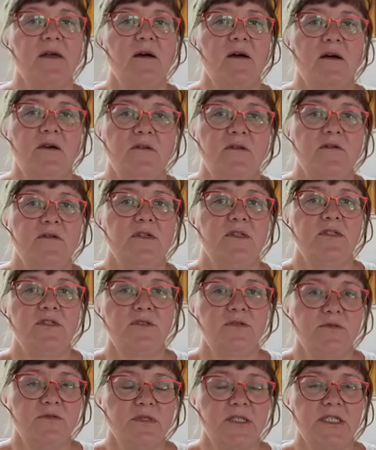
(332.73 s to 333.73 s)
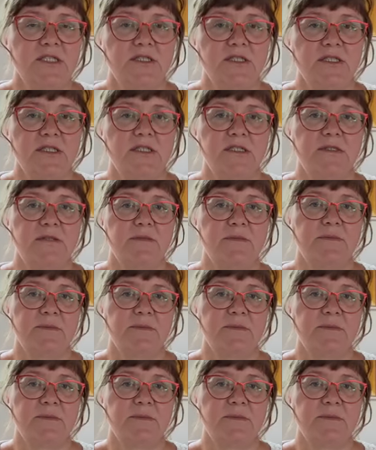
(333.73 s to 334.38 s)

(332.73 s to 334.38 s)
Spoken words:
of 2 inches,